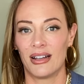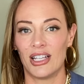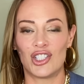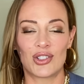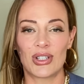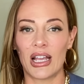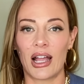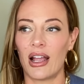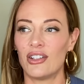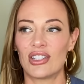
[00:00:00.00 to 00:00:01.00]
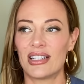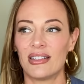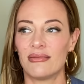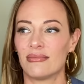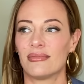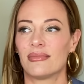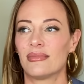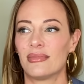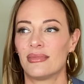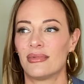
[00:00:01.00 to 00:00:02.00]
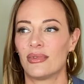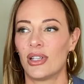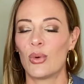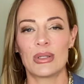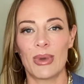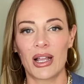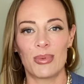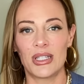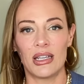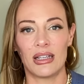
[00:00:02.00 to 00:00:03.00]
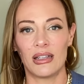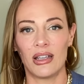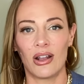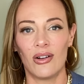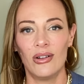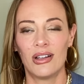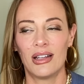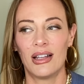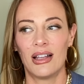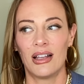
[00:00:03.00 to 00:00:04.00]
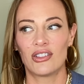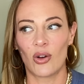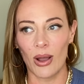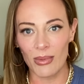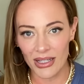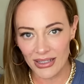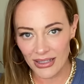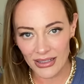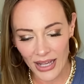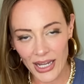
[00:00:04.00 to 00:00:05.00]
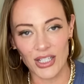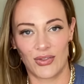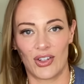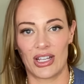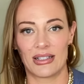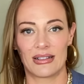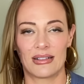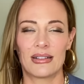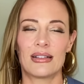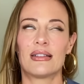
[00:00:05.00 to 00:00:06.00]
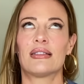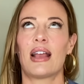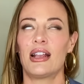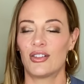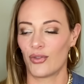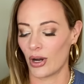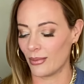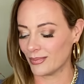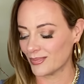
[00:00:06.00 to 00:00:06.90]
It just, I, I just didn't, it wasn't my cup of tea, you know? So I'm psyched for this, psyched for it.